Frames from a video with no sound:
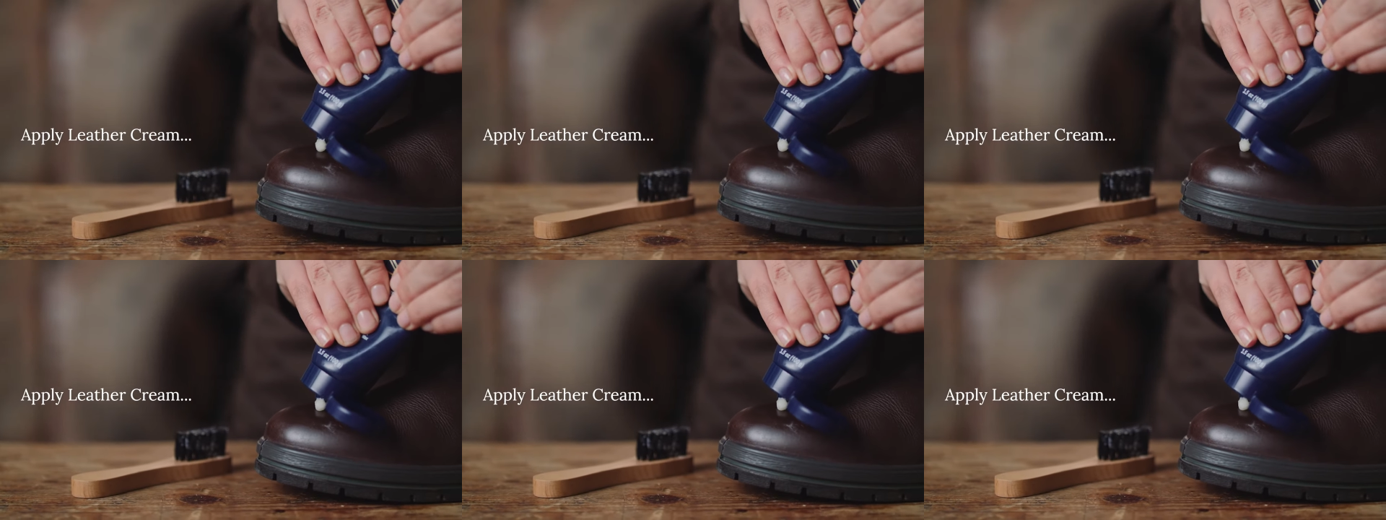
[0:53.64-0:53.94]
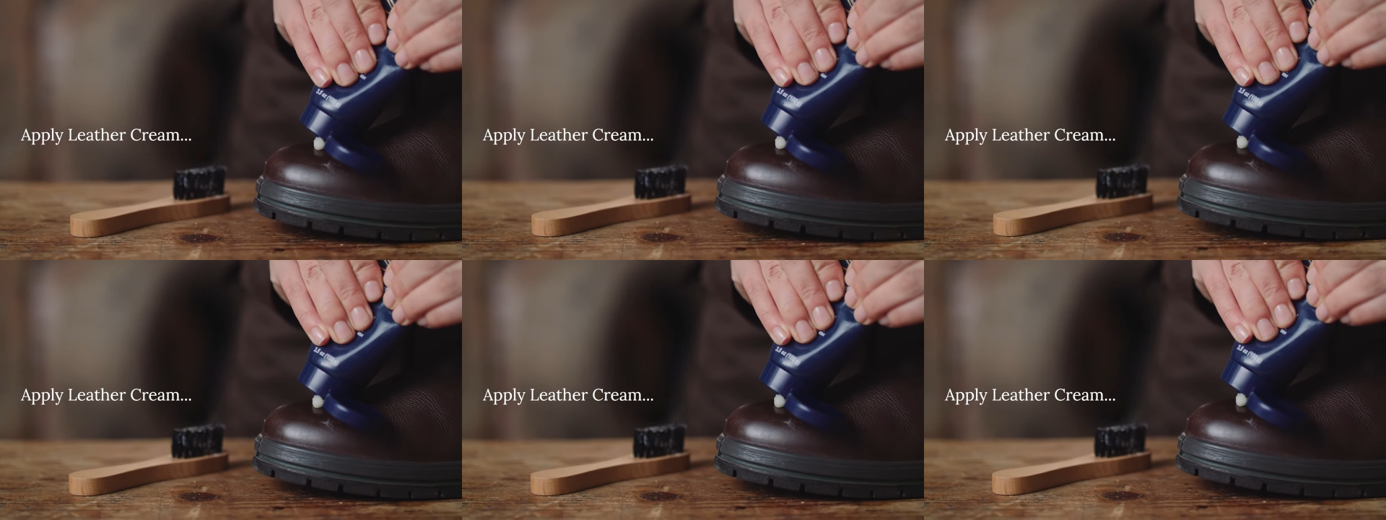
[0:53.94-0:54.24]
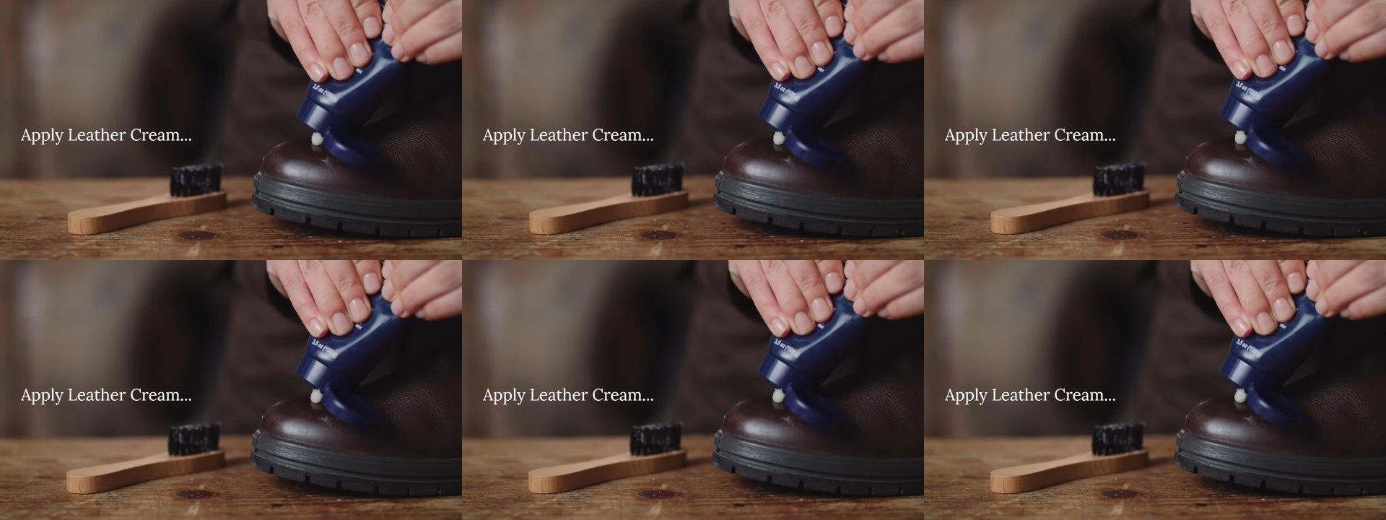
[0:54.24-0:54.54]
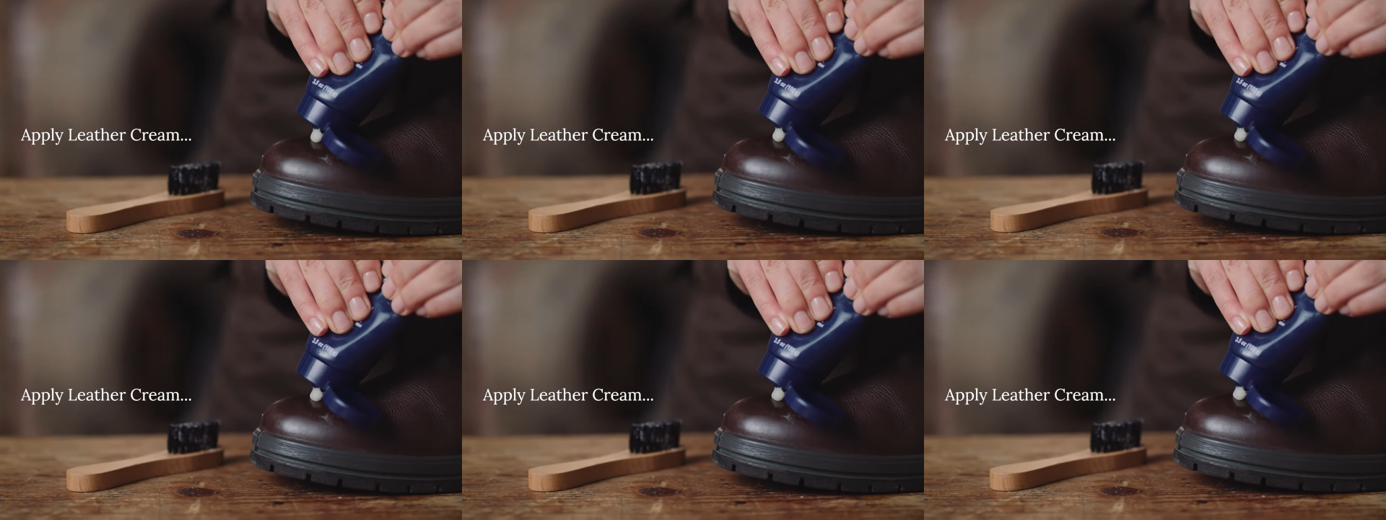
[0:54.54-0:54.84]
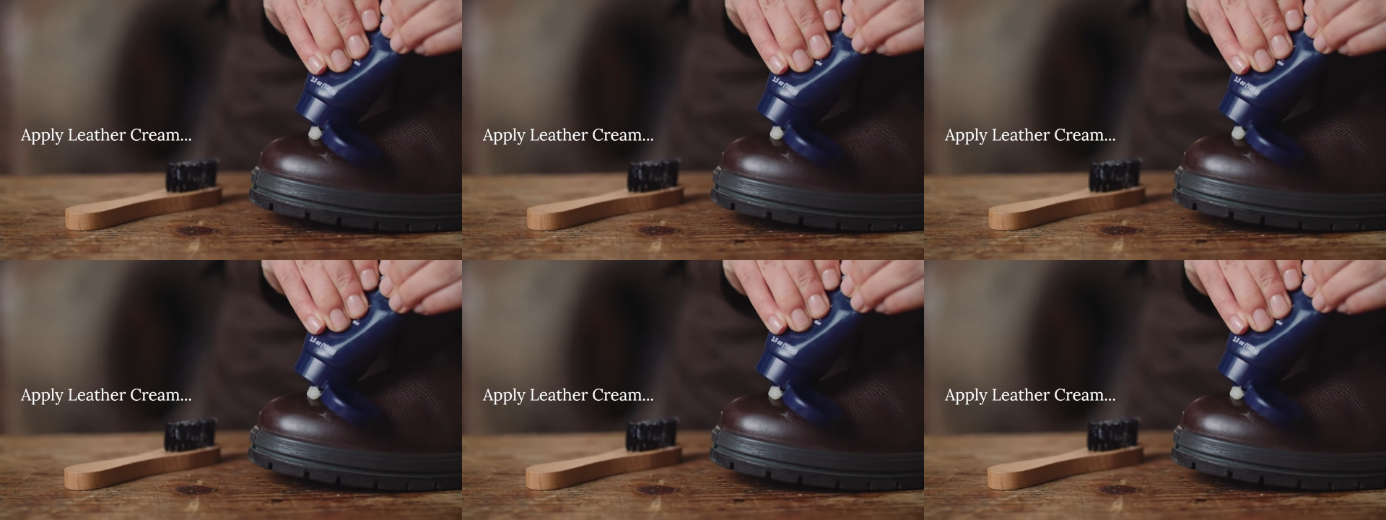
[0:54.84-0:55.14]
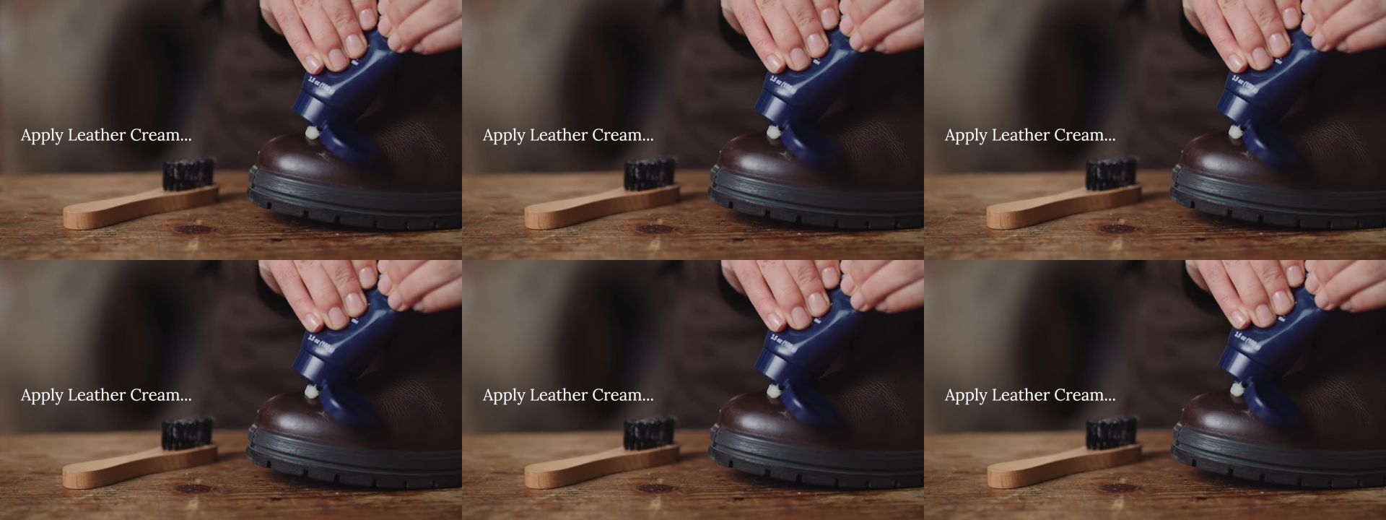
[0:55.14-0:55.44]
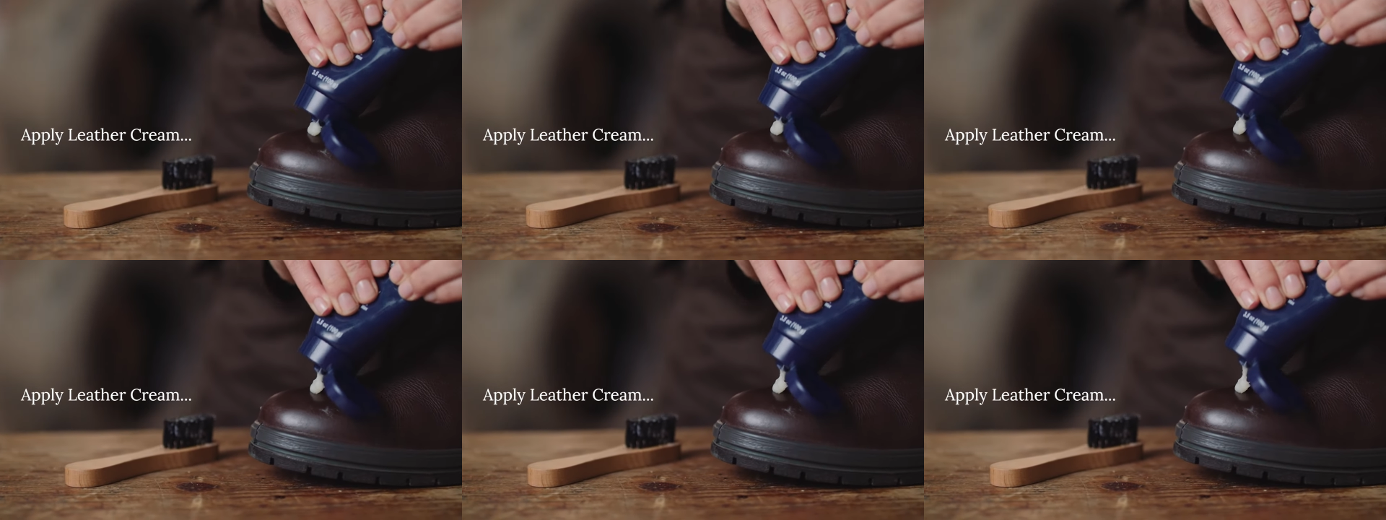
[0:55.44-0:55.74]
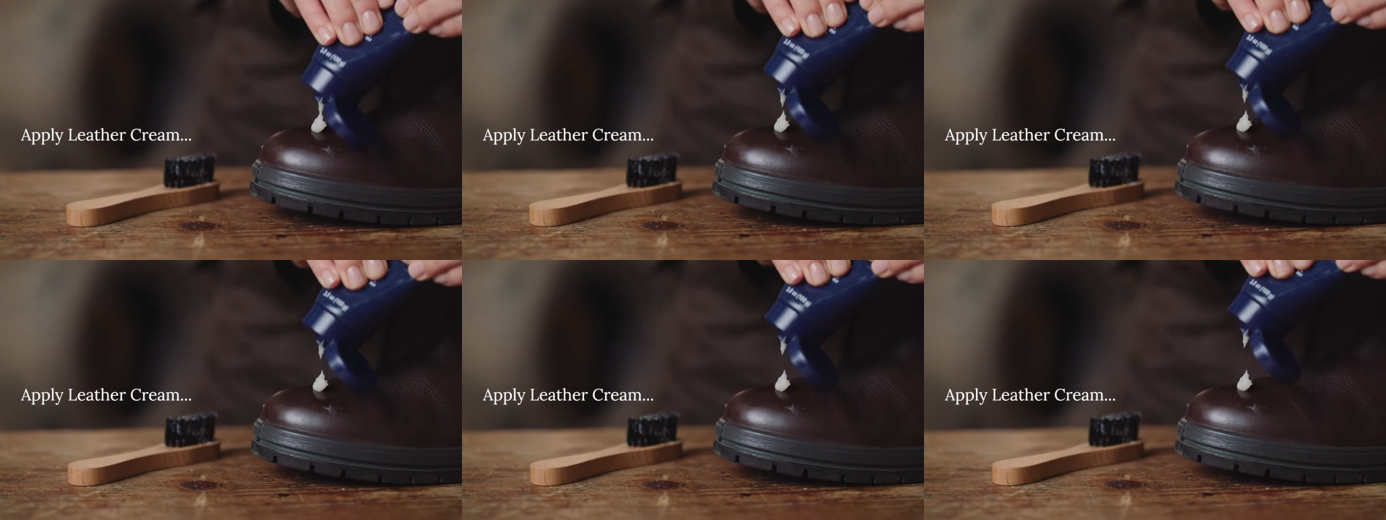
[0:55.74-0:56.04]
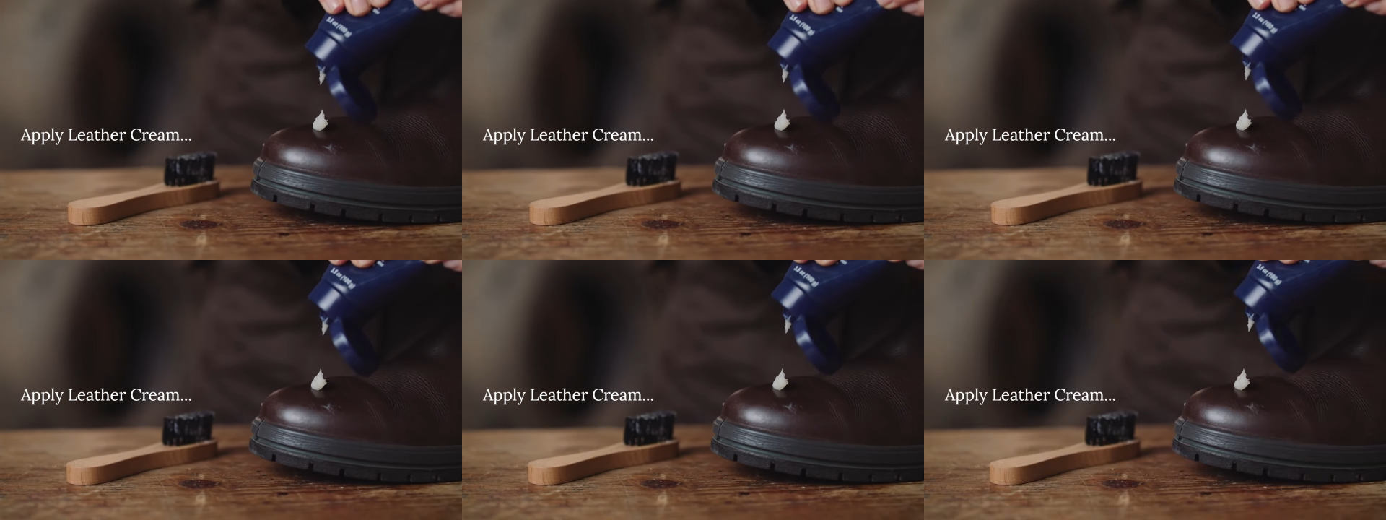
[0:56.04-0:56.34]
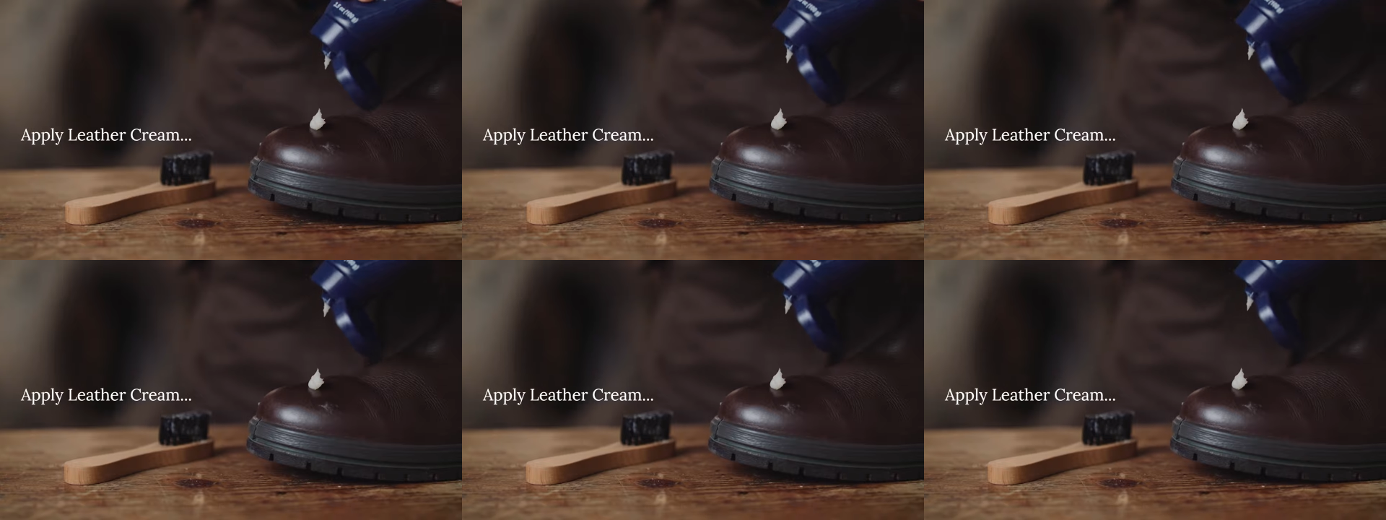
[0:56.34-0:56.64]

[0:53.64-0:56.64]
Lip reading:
[unreadable: no face in view]